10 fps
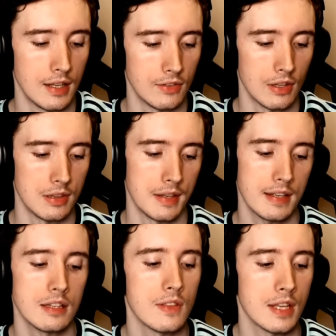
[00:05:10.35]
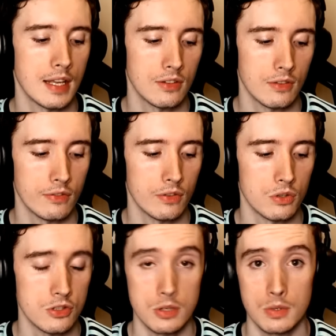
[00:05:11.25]
It's likely the case
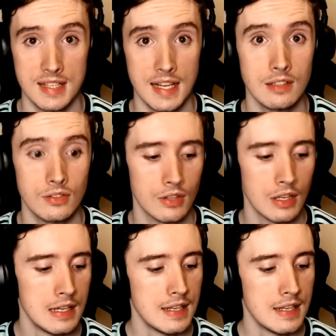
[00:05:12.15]
for Stuart Dallas.